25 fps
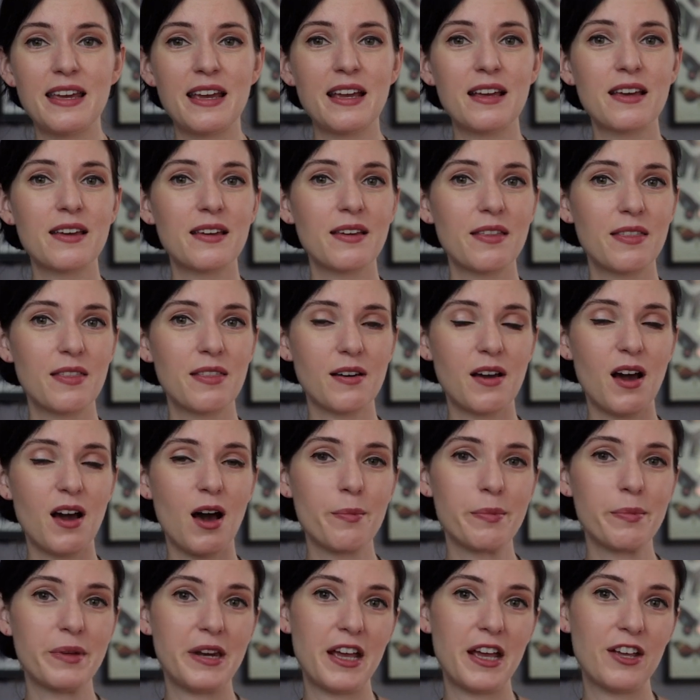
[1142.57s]
think the
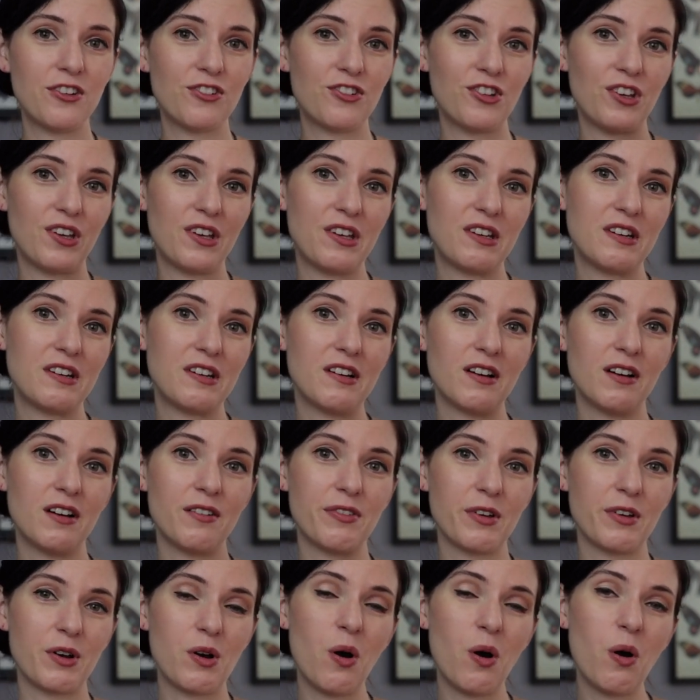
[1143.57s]
combination
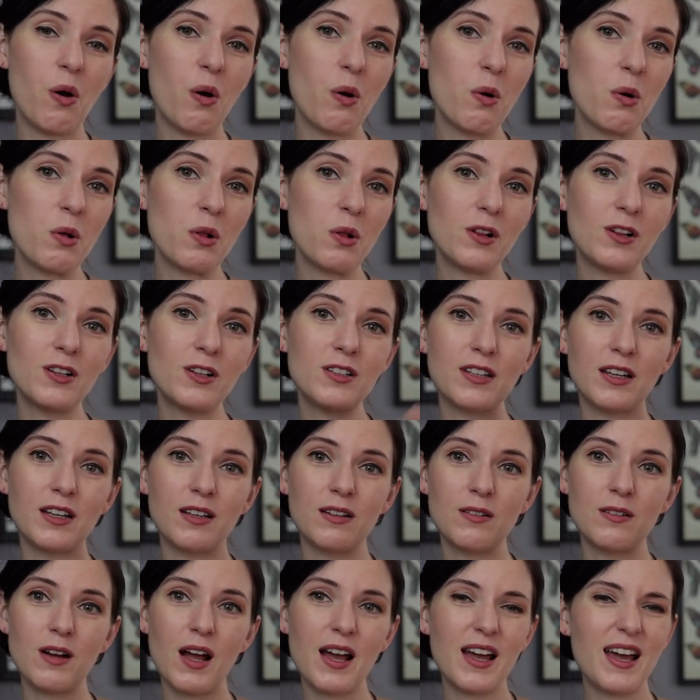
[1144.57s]
of the cold
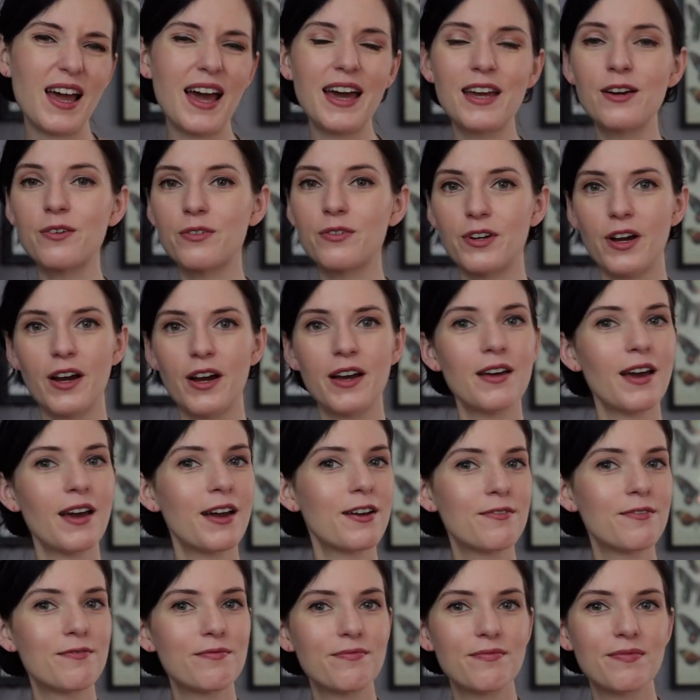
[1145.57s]
and I don't
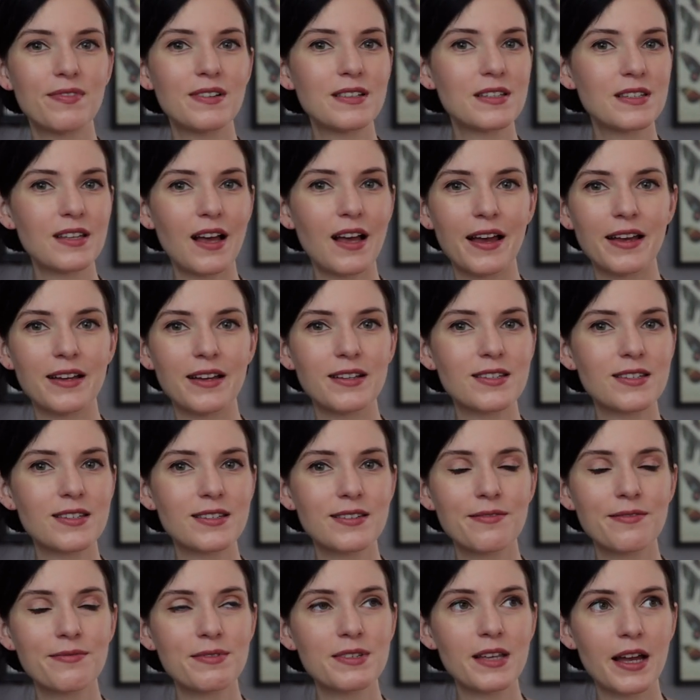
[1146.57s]
know.
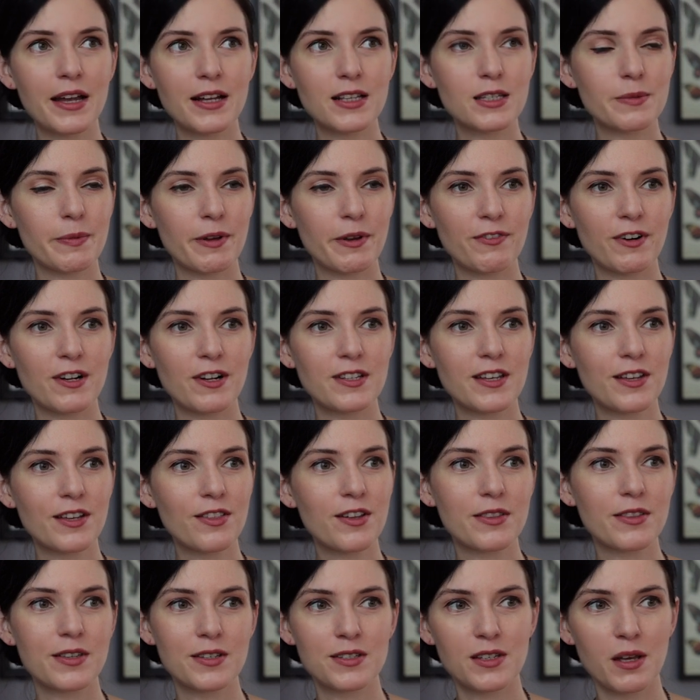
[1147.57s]
Science, my friends. I
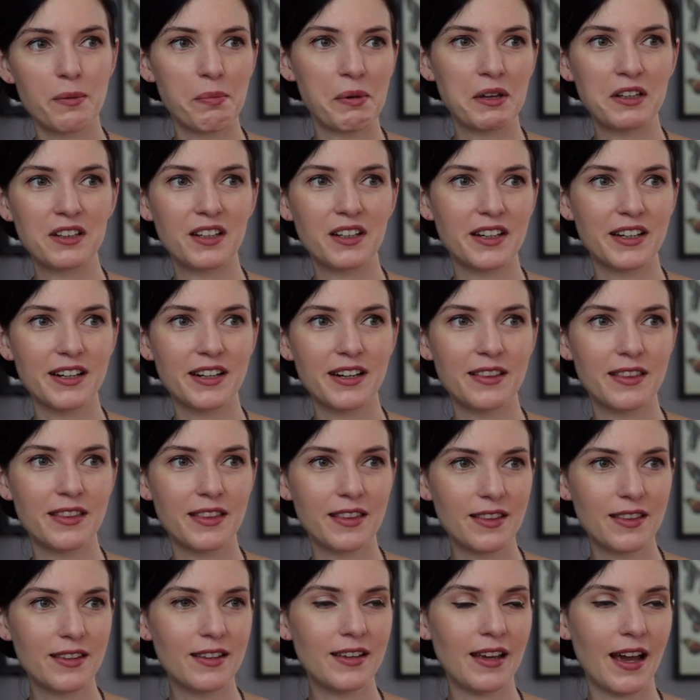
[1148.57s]
looked this up online,
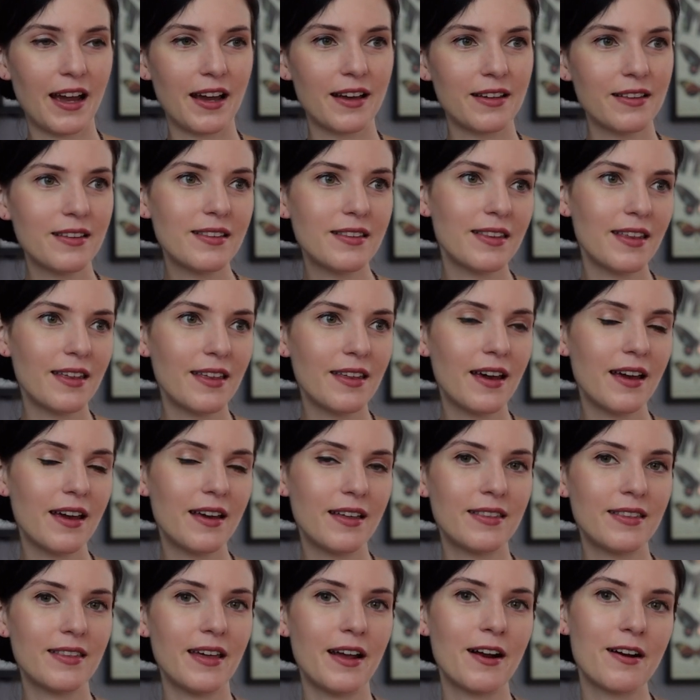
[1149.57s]
and yeah,
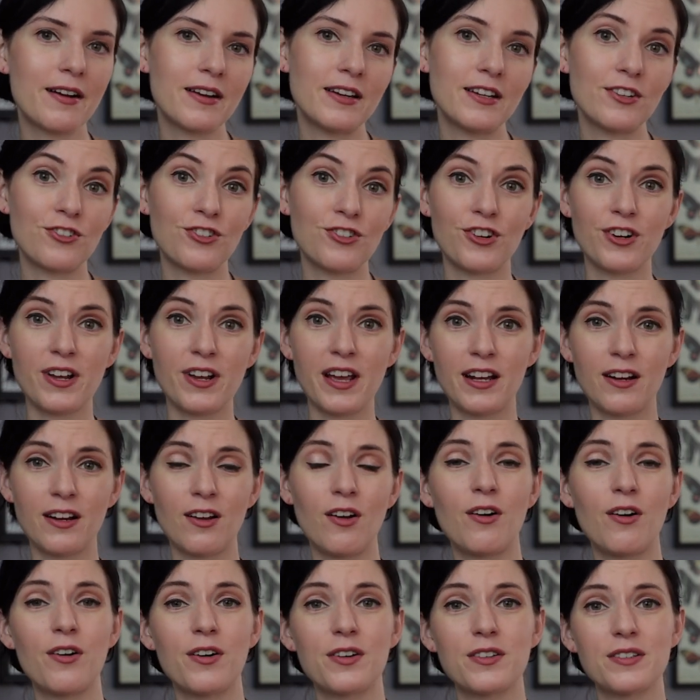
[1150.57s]
the air conditioner can
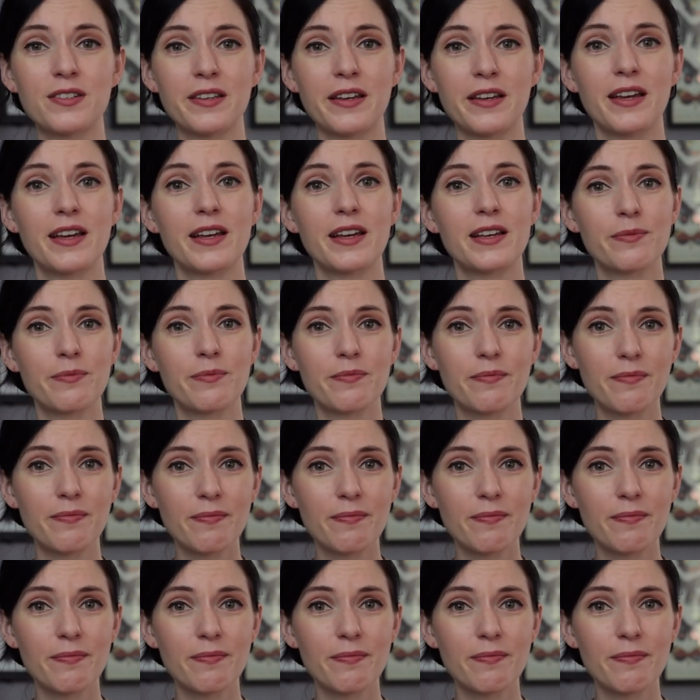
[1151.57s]
cause like